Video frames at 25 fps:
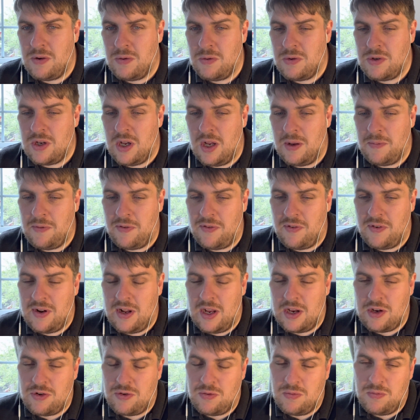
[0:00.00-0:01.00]
terms for a
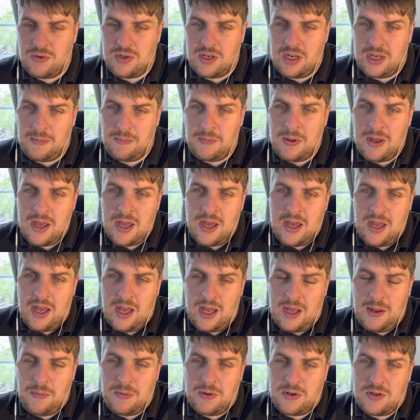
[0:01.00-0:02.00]
national team,
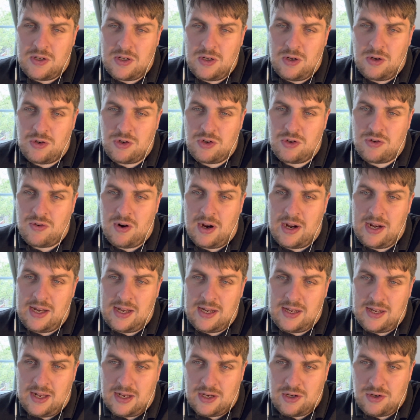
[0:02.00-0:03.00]
he was the
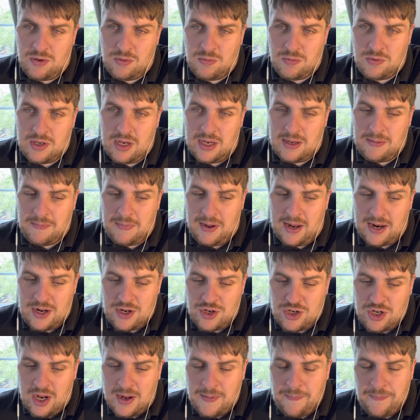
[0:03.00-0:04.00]
Australian national team
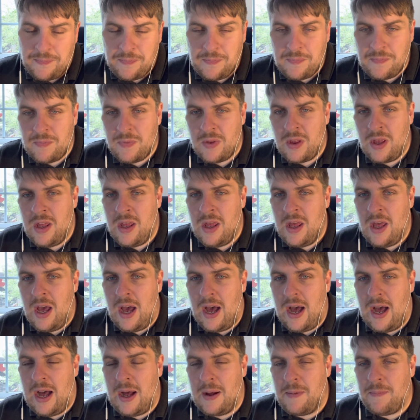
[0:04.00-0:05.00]
manager.
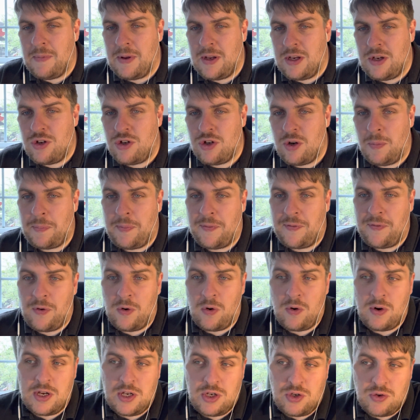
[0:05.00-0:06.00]
His job
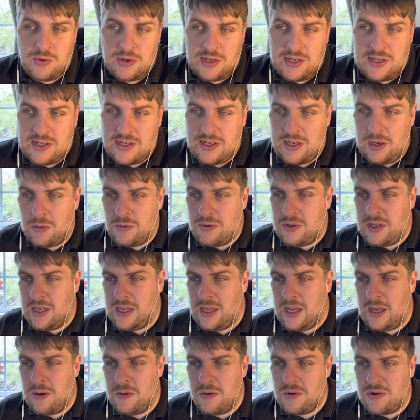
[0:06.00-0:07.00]
before he joined Celtic,
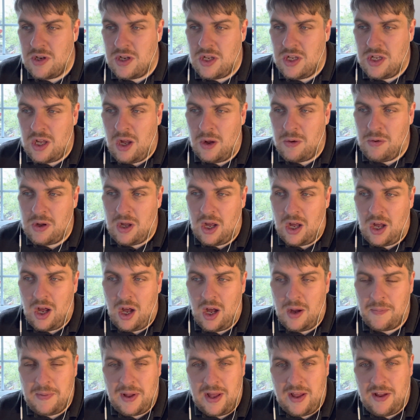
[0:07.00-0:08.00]
he was at
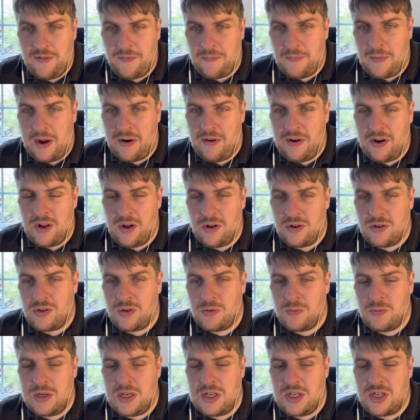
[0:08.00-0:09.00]
Yokohama F. Marinos,
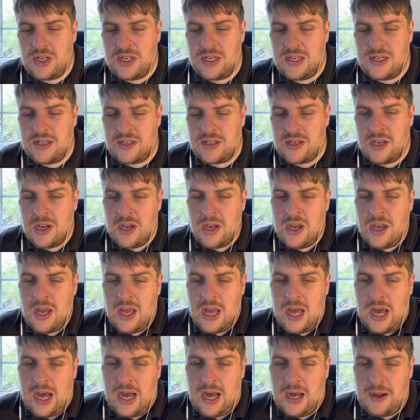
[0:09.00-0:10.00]
which is
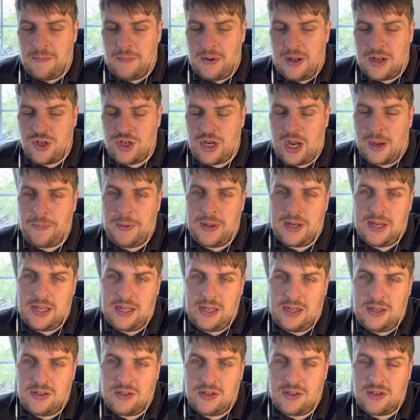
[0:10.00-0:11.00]
a
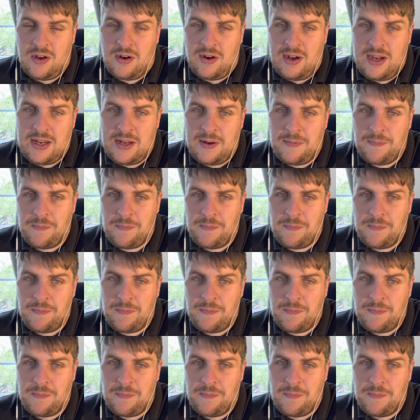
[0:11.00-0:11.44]
Japanese side.